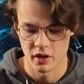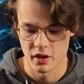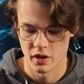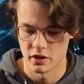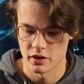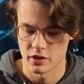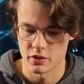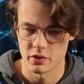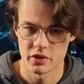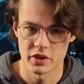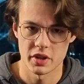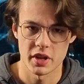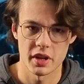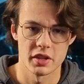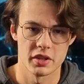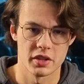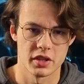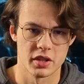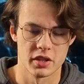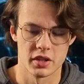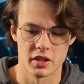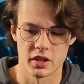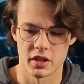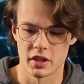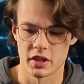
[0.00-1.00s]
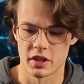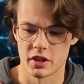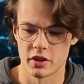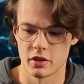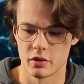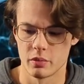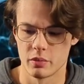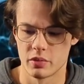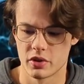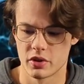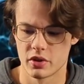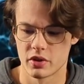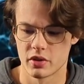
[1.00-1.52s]
So it's nice to see
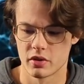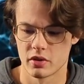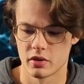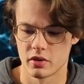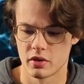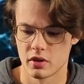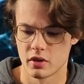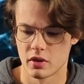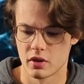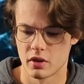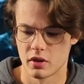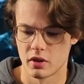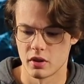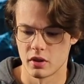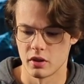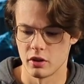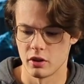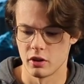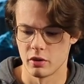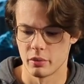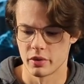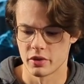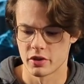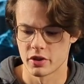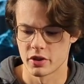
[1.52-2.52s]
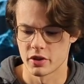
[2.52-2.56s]
cubes a little bit